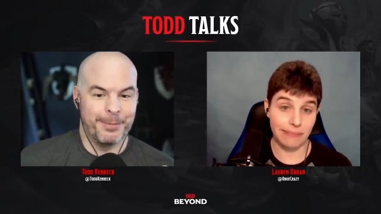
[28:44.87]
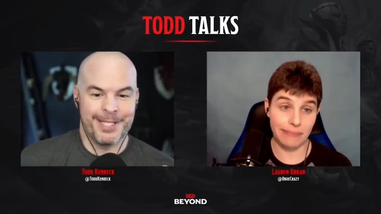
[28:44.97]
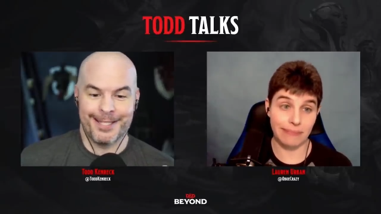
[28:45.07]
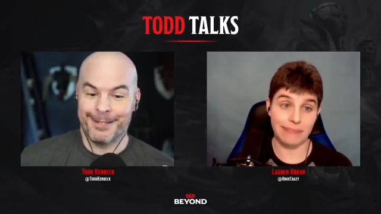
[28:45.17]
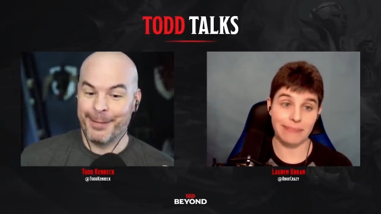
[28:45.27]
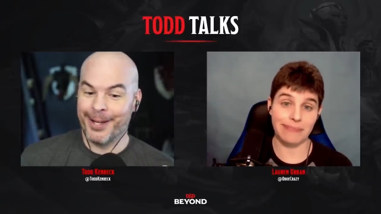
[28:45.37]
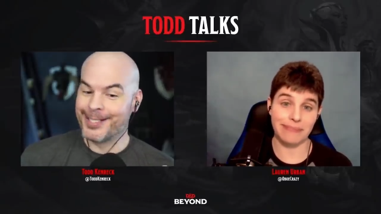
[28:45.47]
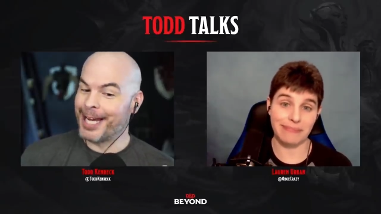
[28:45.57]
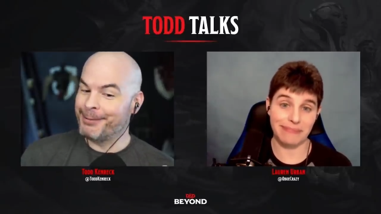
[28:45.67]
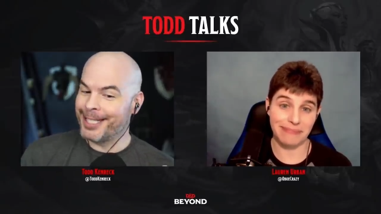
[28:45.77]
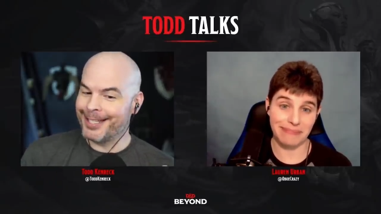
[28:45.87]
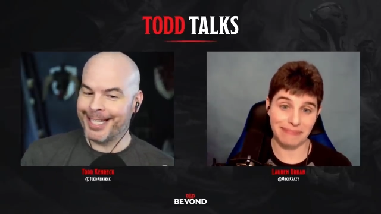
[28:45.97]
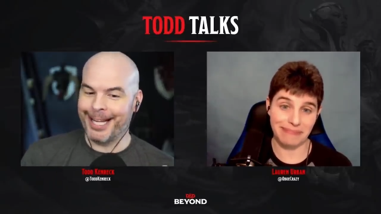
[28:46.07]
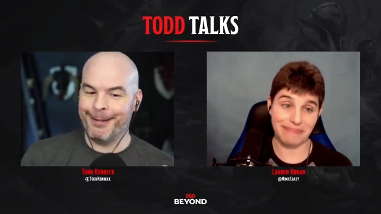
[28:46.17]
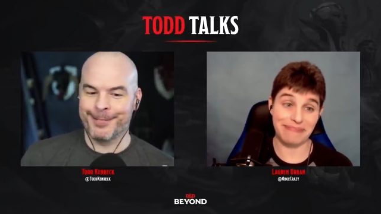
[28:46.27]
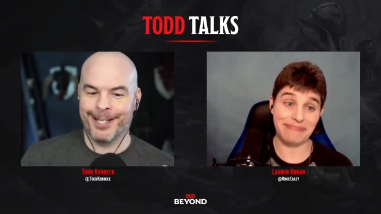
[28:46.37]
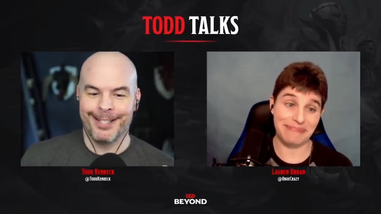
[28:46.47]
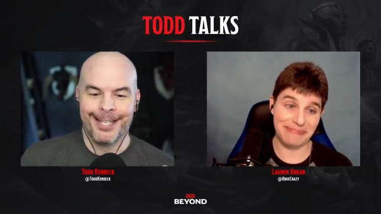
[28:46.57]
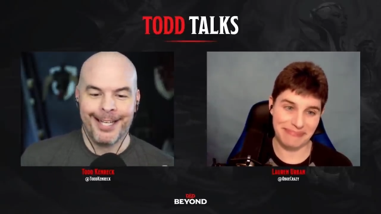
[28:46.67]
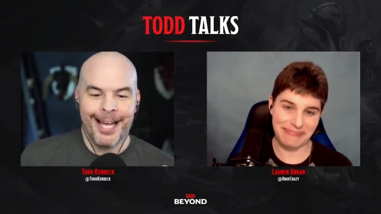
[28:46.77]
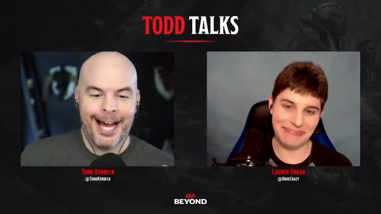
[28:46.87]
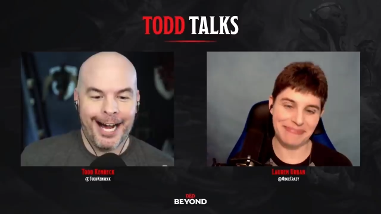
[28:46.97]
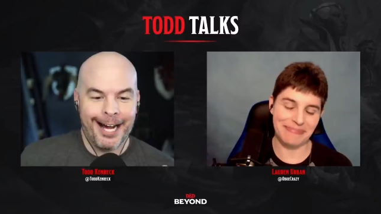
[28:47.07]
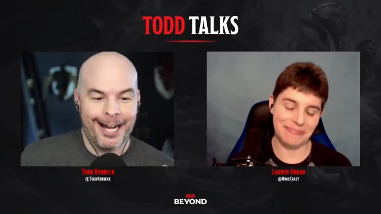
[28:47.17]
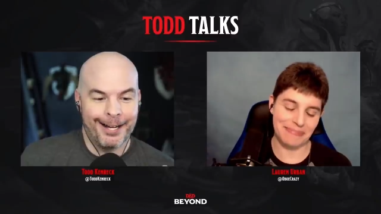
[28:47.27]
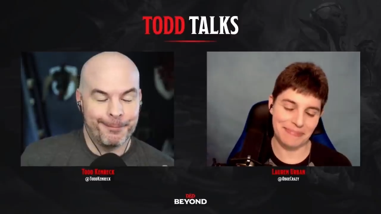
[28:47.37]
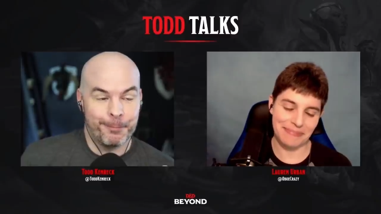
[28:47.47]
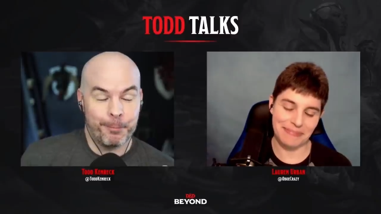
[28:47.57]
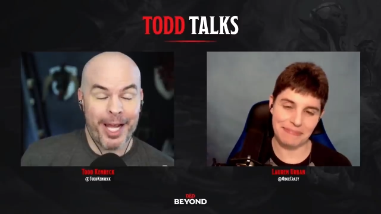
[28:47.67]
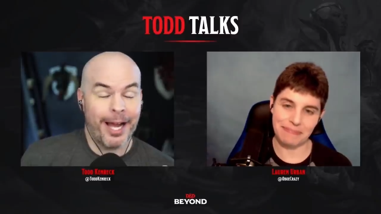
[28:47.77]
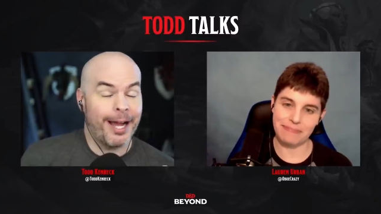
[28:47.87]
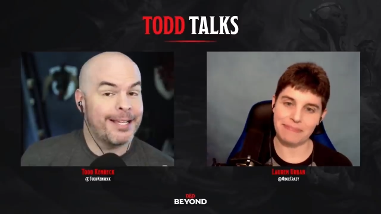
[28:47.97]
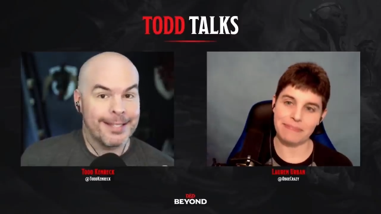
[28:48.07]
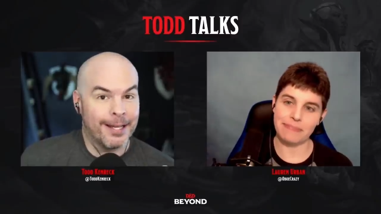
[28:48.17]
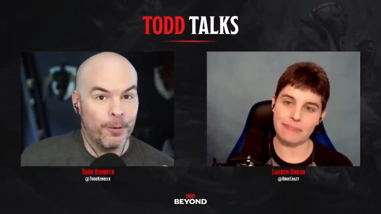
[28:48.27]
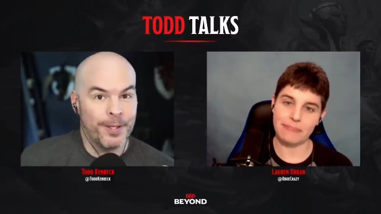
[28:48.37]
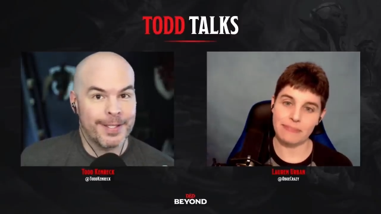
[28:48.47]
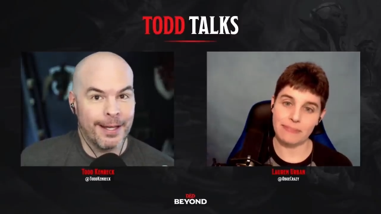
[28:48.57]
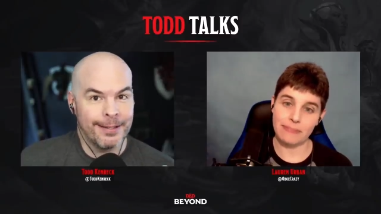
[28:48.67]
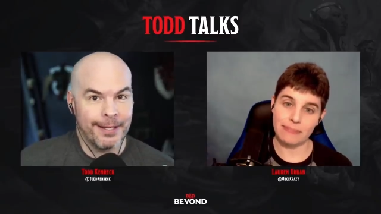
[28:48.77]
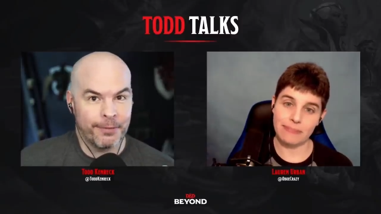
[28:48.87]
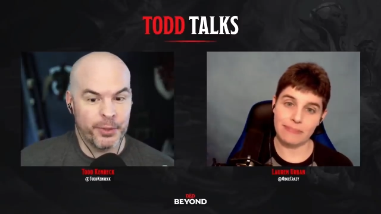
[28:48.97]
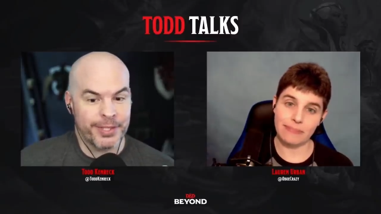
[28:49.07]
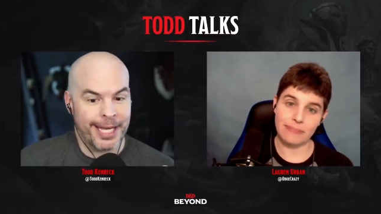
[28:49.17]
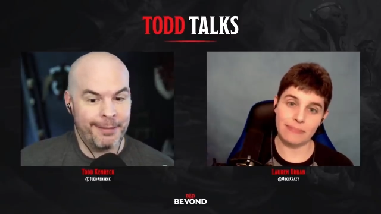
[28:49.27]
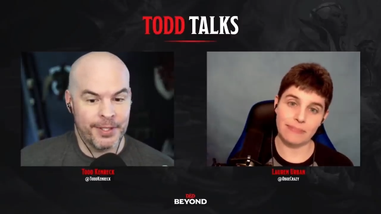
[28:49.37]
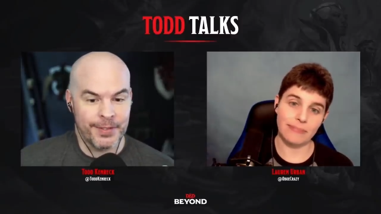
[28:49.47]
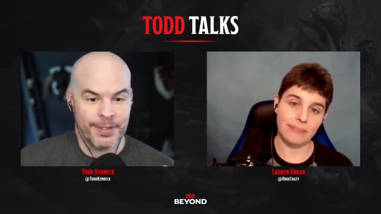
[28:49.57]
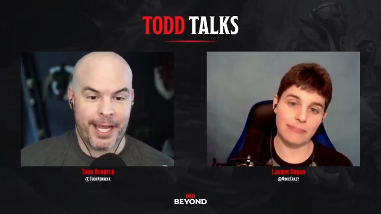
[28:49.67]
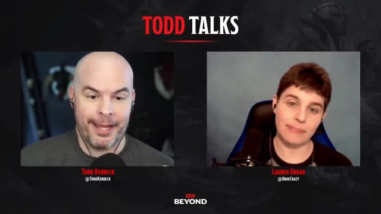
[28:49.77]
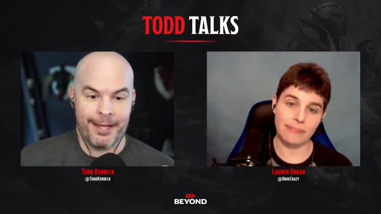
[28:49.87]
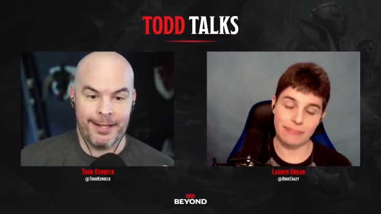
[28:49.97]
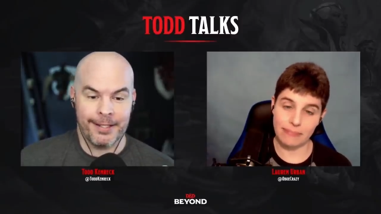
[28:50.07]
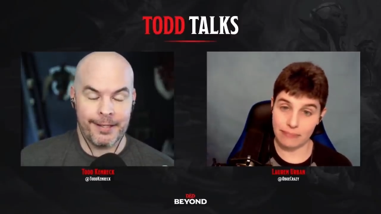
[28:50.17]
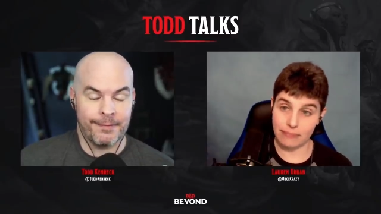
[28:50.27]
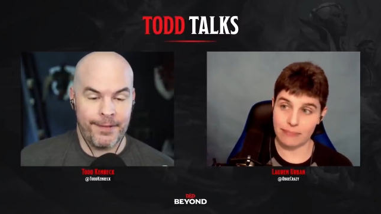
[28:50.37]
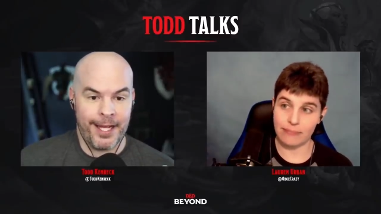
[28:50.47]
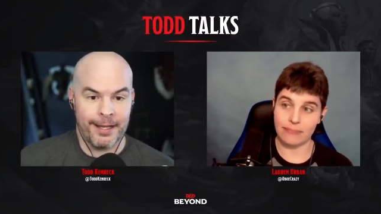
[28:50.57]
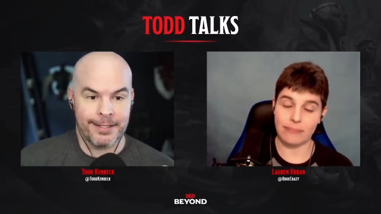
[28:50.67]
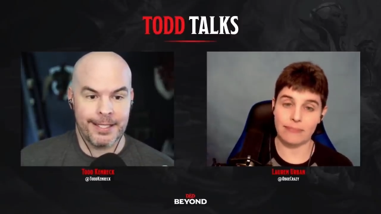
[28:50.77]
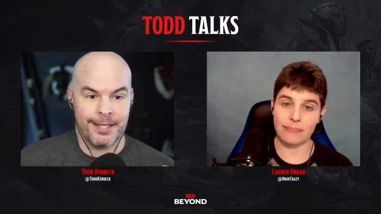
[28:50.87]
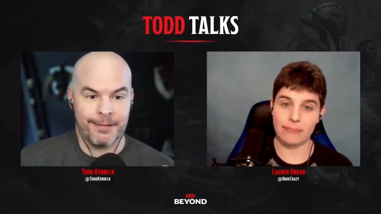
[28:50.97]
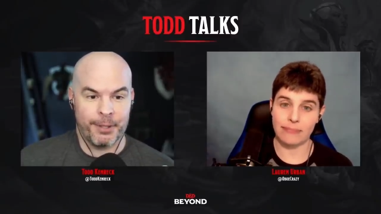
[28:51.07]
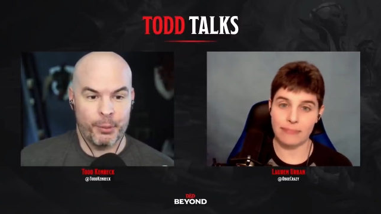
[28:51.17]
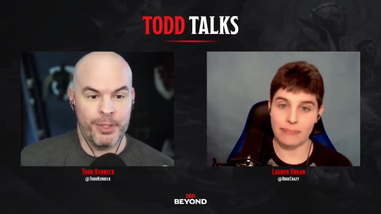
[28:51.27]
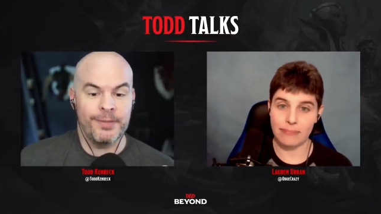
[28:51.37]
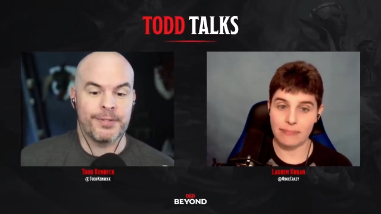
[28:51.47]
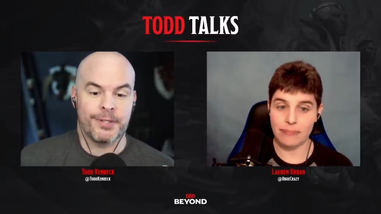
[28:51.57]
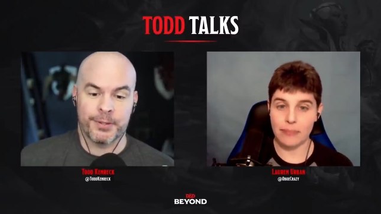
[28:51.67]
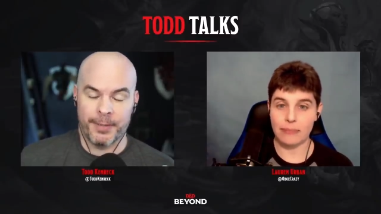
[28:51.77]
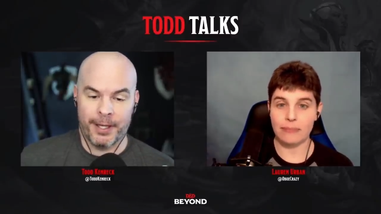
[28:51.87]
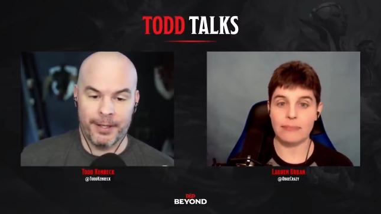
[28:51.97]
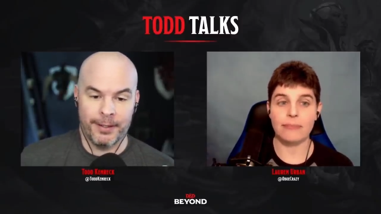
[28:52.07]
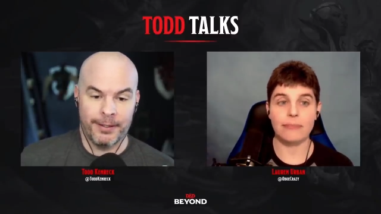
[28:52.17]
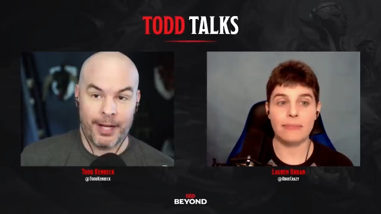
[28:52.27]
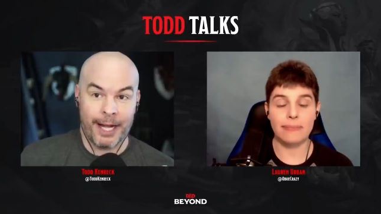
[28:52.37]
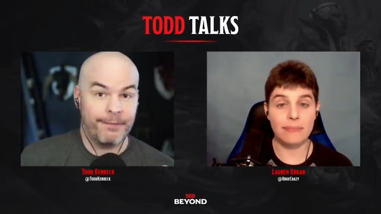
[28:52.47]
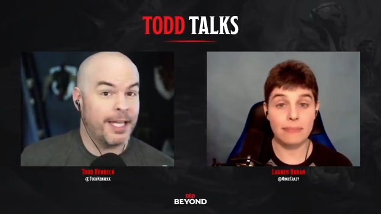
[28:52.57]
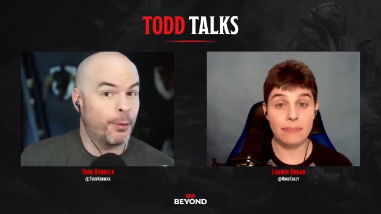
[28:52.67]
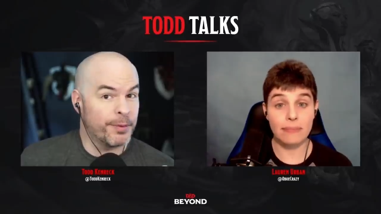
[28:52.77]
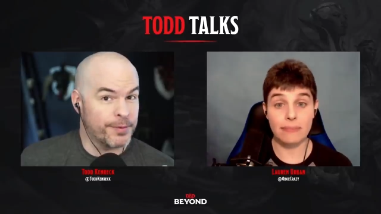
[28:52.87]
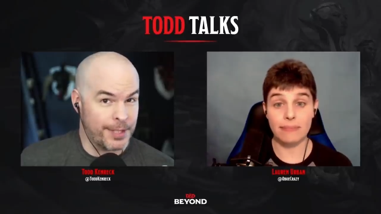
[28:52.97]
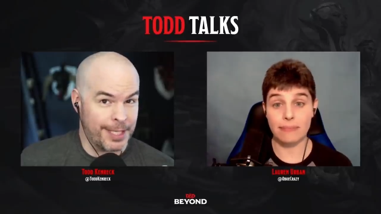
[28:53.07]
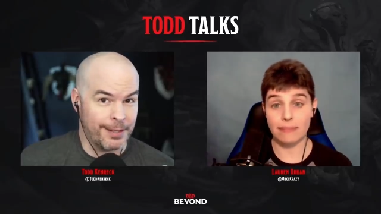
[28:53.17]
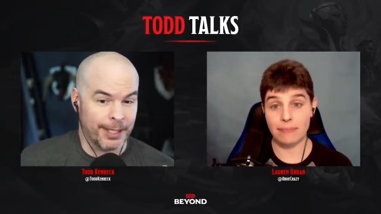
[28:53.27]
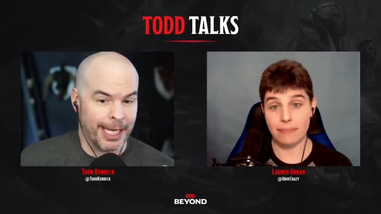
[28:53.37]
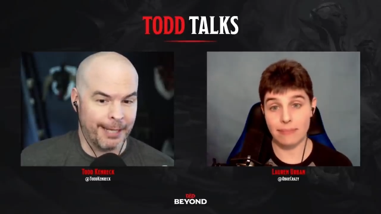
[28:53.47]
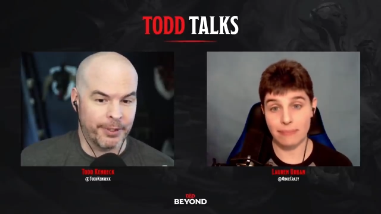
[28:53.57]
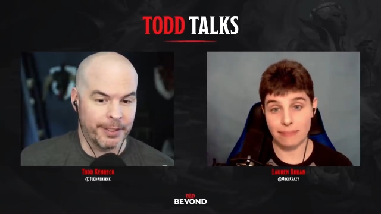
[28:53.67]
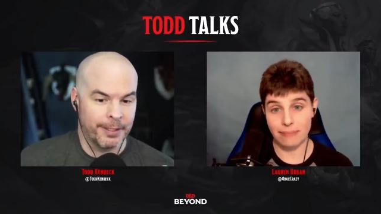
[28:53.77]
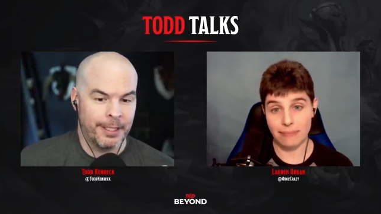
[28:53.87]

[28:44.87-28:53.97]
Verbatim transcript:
Speaker 1: limited amount of time to get the game done. Um, my eye is not always on everyone's cameras, and in fact, if my window is too small, I flat I won't see their camera